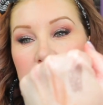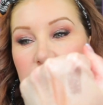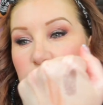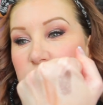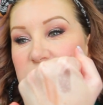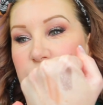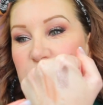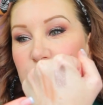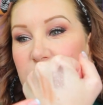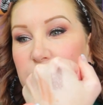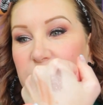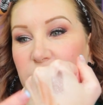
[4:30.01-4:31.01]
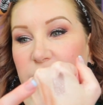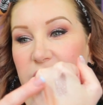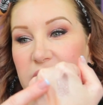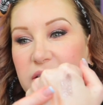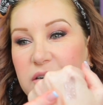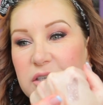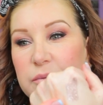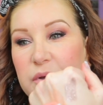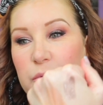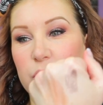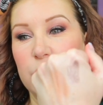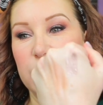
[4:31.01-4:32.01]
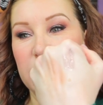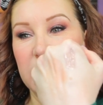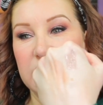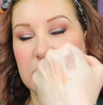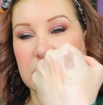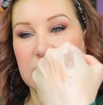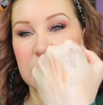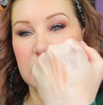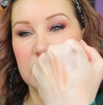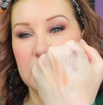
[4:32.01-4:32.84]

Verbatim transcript: and not so much when I put it on there. It looks a bit warmer there, doesn't it?